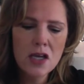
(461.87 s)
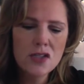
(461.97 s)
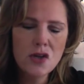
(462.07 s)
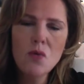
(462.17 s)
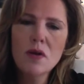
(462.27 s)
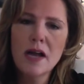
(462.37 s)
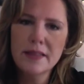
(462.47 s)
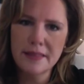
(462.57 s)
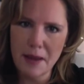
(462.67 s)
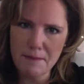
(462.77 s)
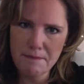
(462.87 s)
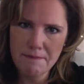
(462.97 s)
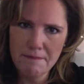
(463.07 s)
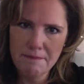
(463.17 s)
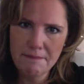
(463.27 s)
Don't cut them
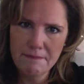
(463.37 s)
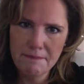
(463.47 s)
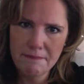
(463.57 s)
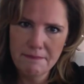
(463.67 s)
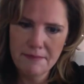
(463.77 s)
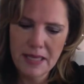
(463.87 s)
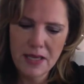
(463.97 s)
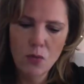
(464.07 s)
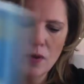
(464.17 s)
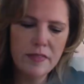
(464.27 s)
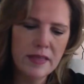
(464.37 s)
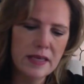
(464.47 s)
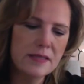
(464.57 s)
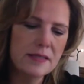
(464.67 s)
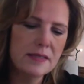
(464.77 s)
with
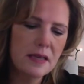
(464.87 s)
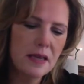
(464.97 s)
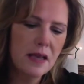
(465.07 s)
this.